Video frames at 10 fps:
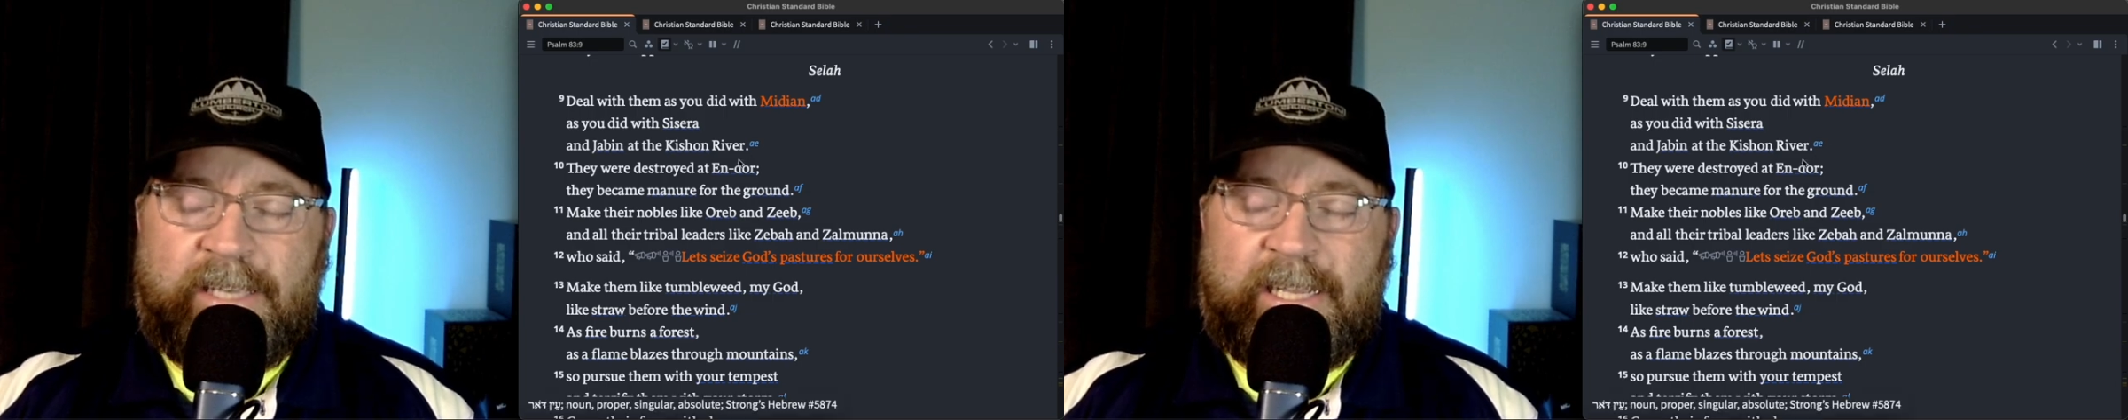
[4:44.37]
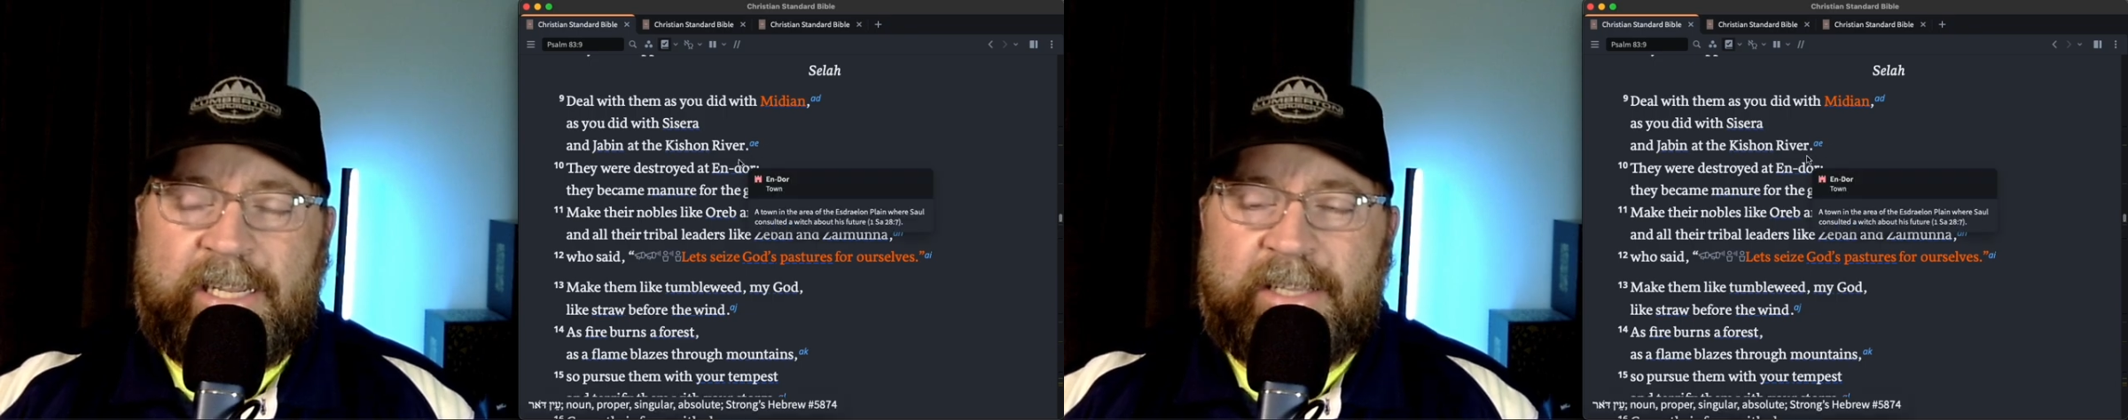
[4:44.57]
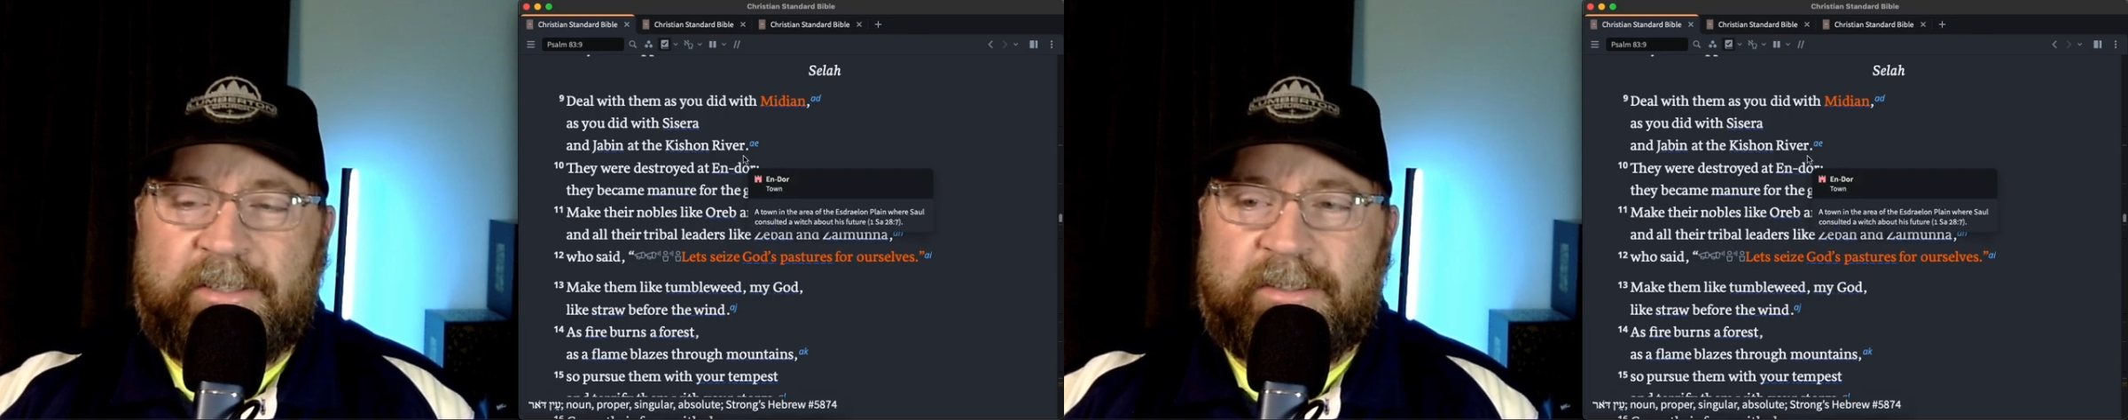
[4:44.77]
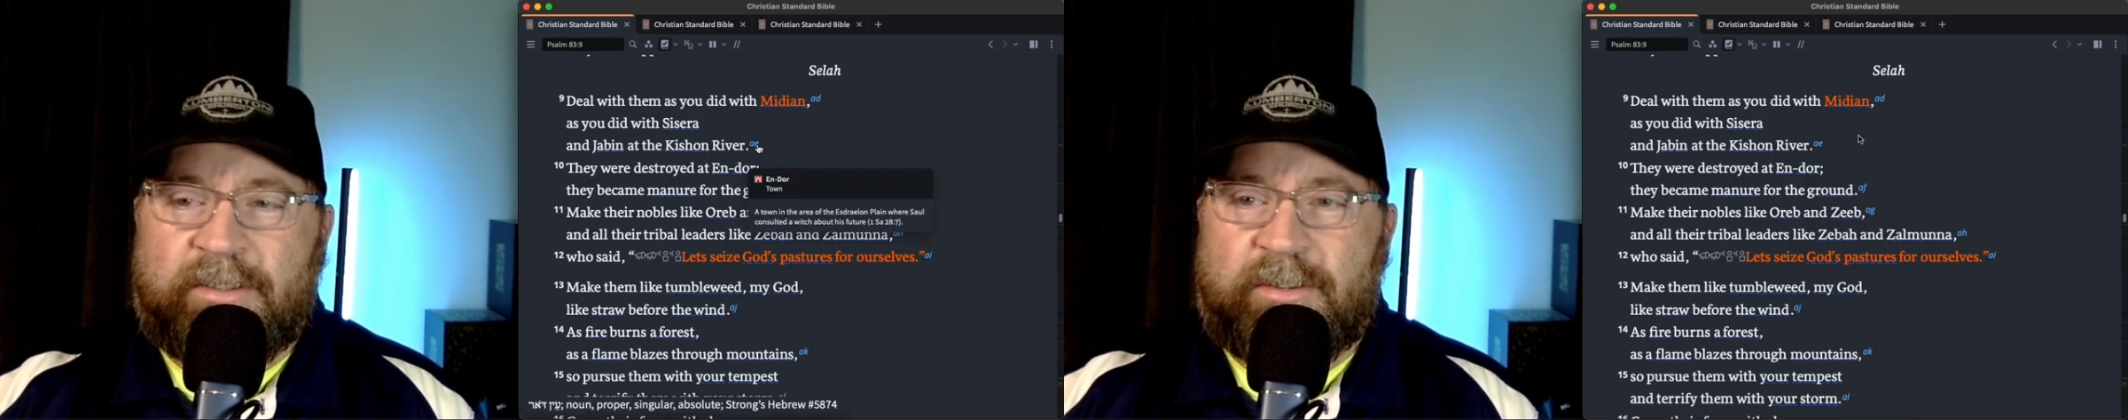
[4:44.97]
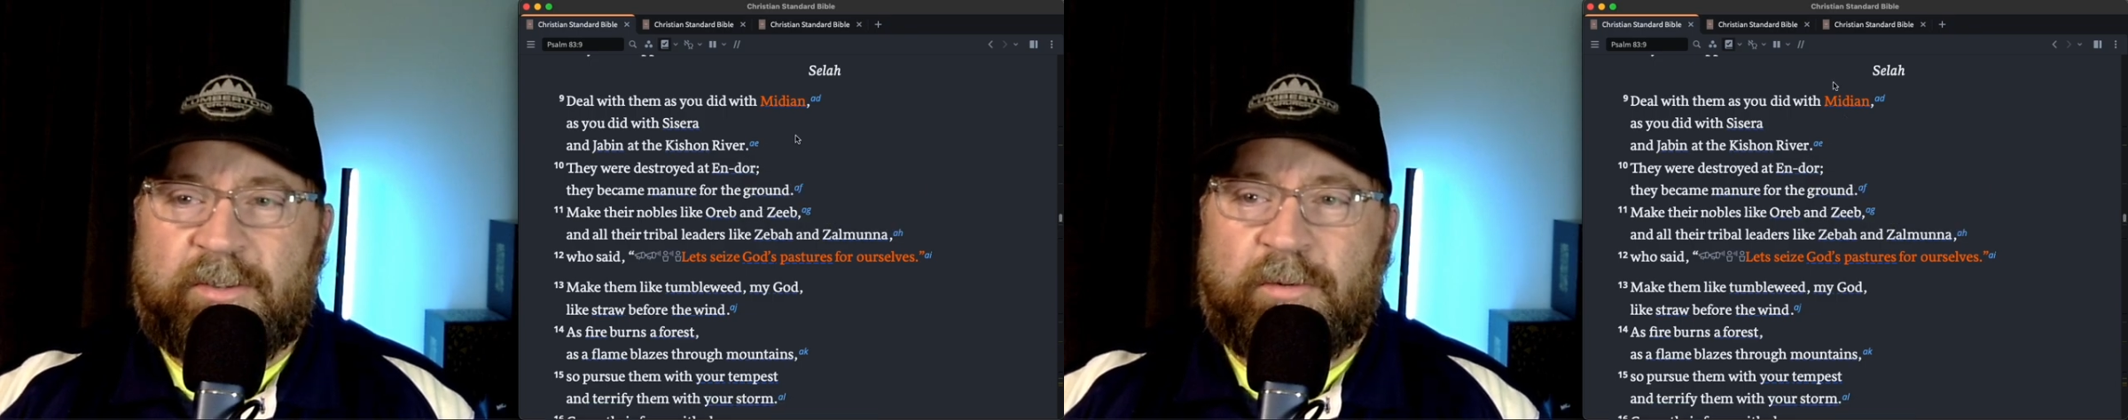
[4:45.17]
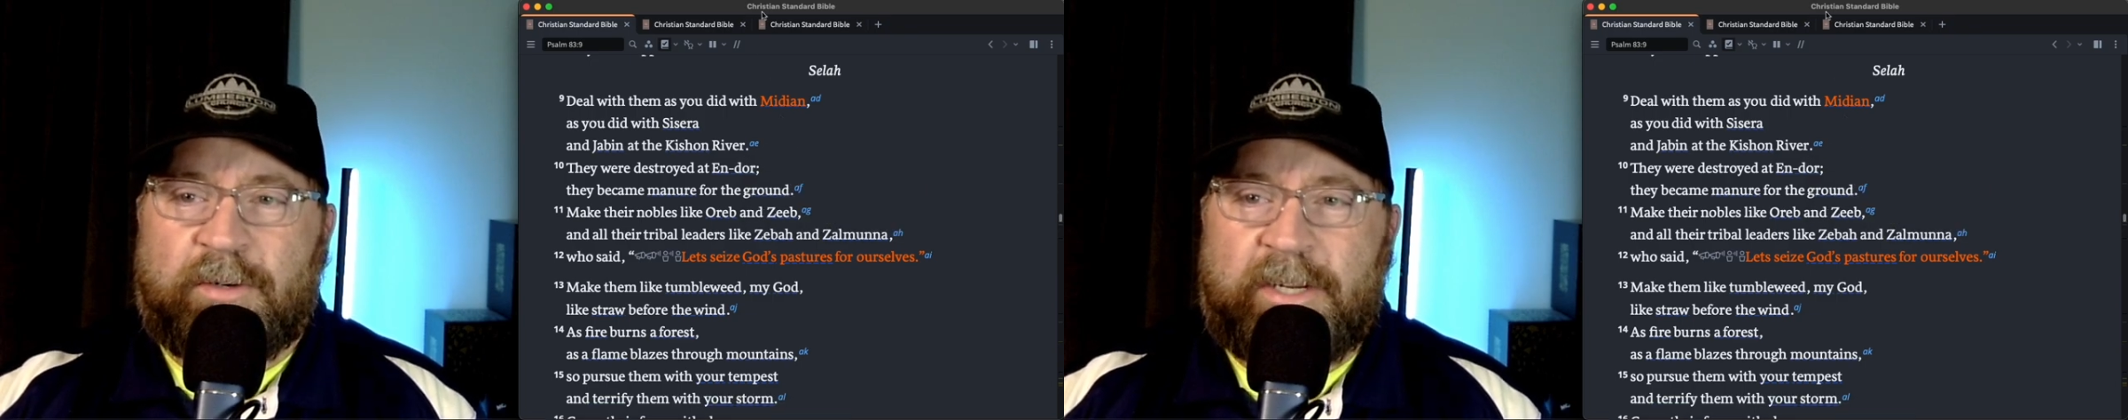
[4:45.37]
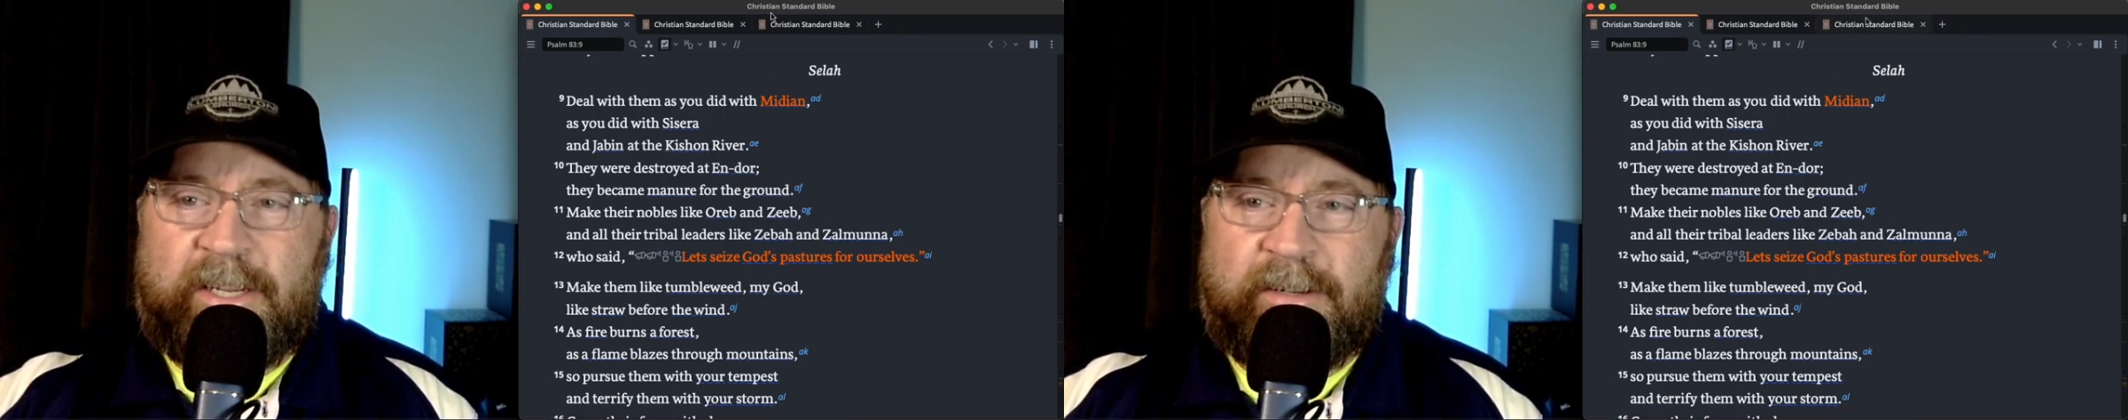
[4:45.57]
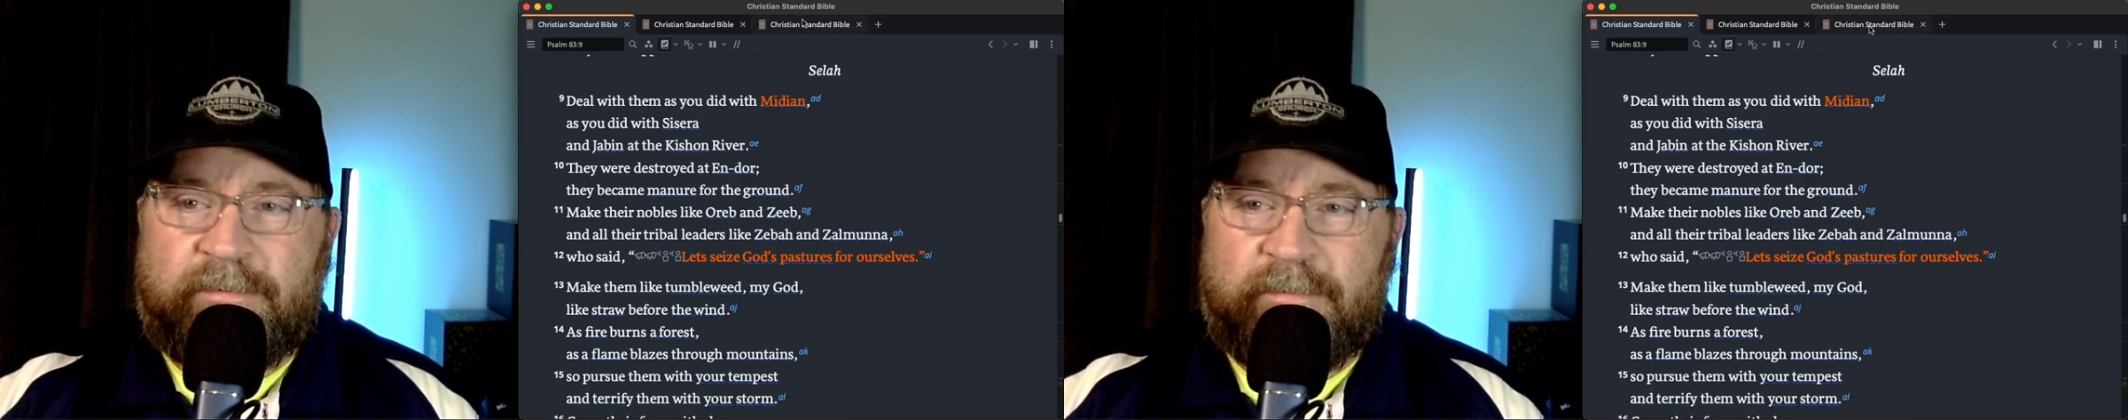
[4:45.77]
Gideon's story,